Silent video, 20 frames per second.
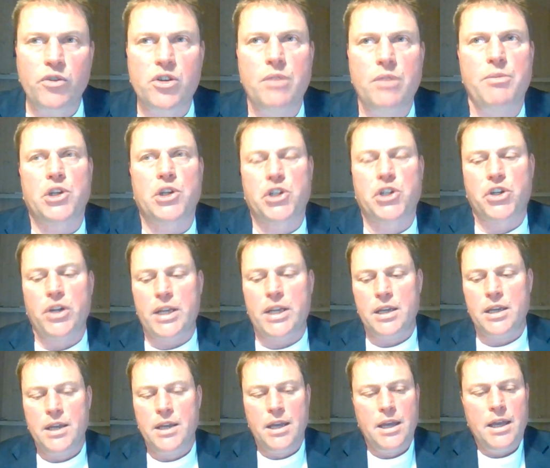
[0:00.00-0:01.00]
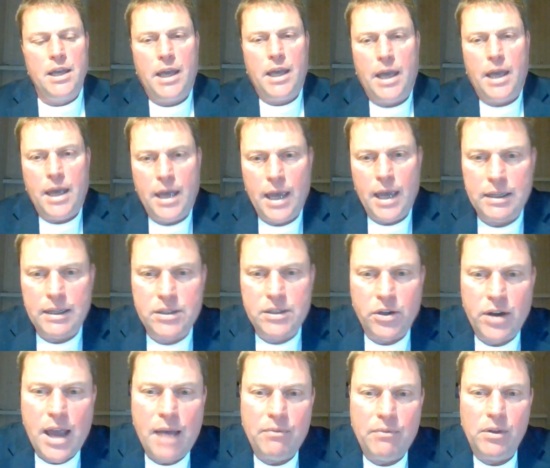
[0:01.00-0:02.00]
commercially. It's
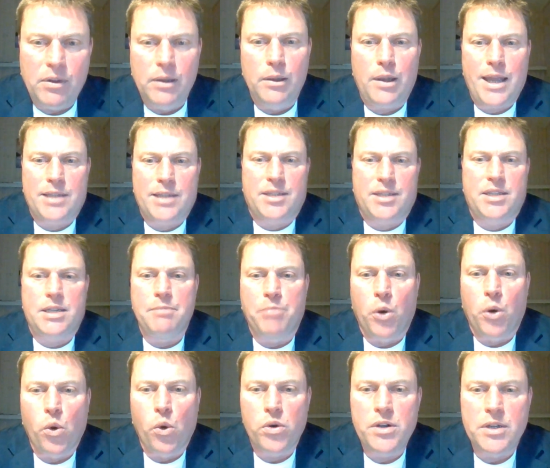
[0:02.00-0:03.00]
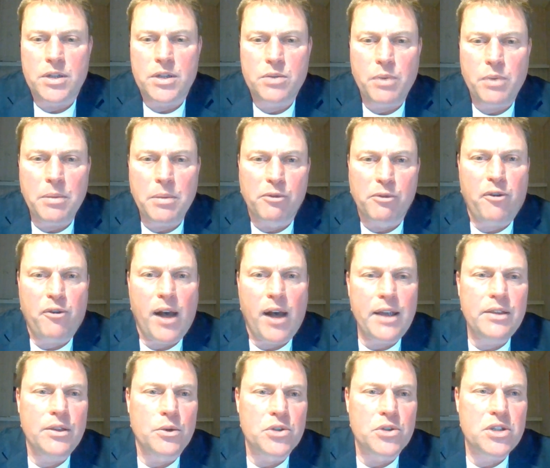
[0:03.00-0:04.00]
going to have less importance. We will
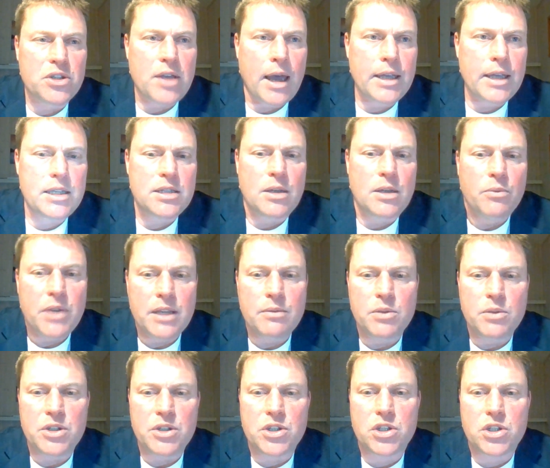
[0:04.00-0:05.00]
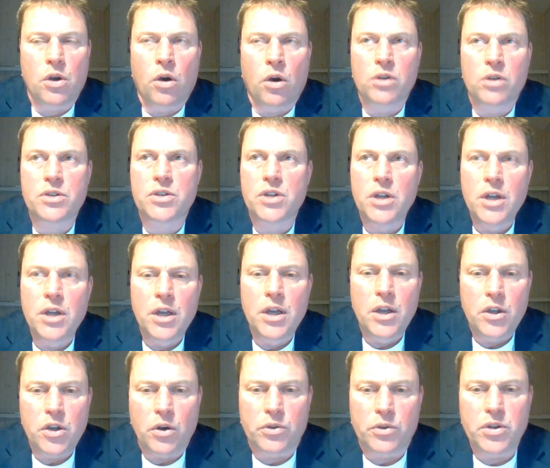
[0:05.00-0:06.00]
find those sites and we start,
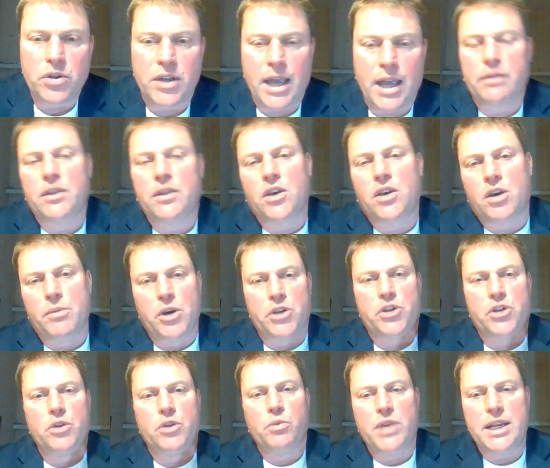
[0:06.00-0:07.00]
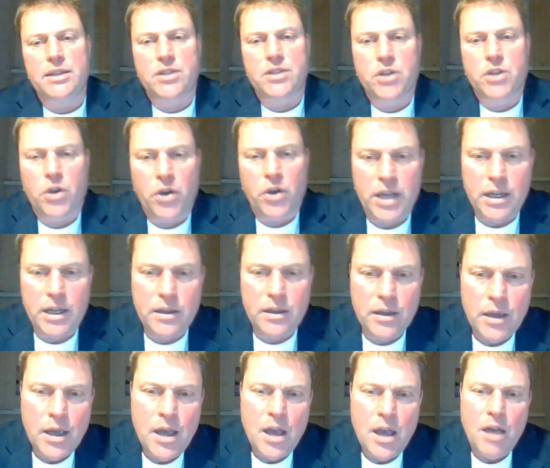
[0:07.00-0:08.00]
to get the commercial wheels turning.
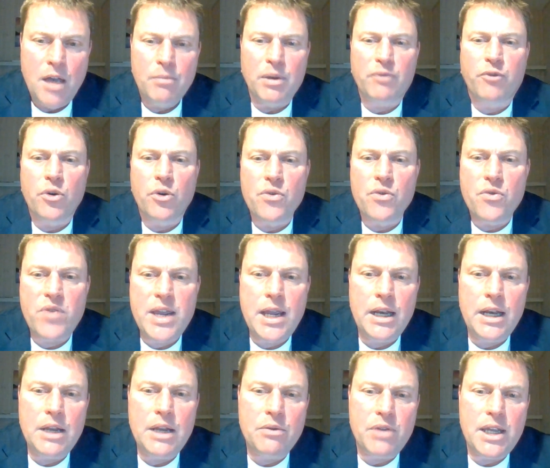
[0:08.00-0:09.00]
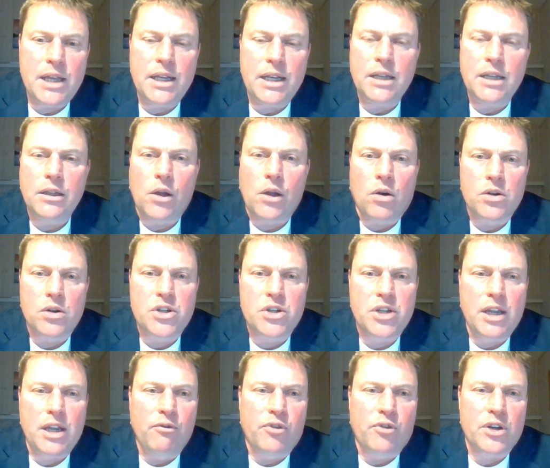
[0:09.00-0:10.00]
But for really, really
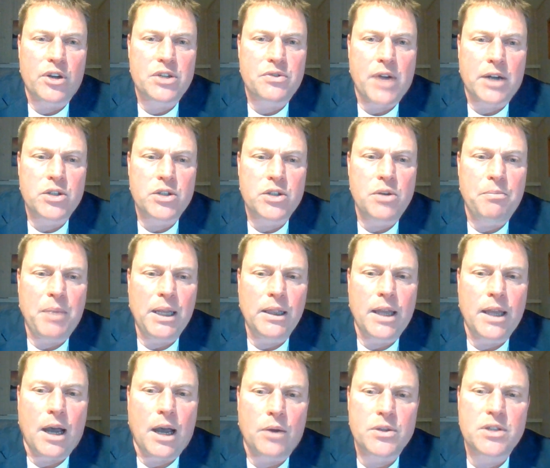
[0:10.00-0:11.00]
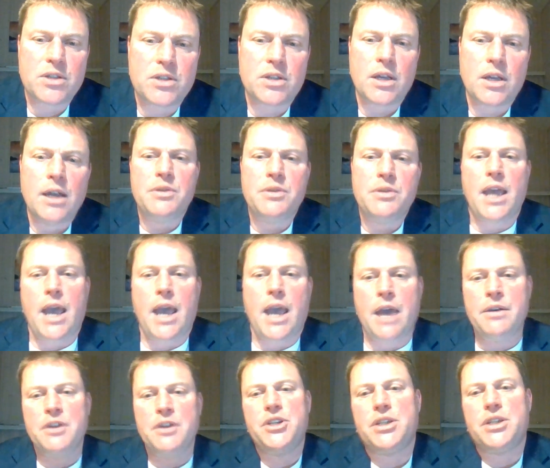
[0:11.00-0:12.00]
large infrastructure build-outs, the
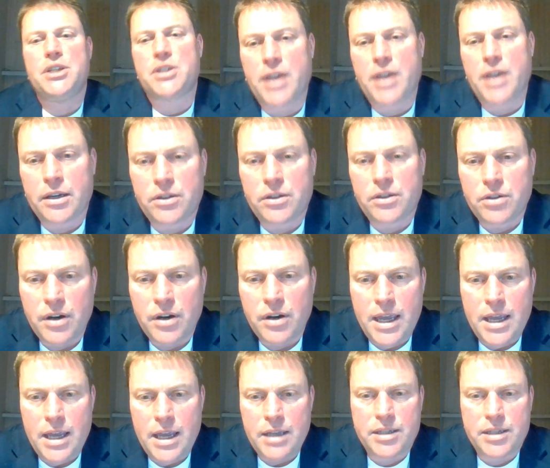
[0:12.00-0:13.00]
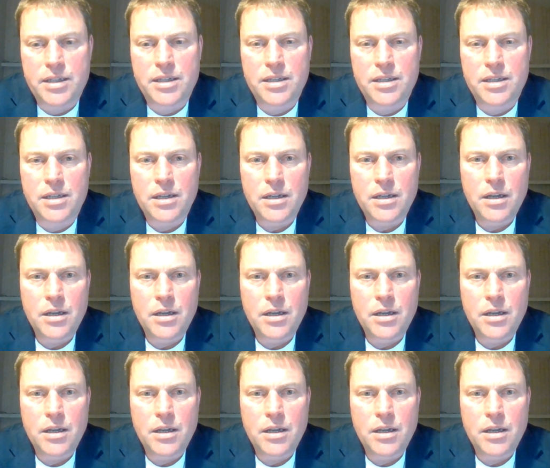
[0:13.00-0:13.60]
energy sector is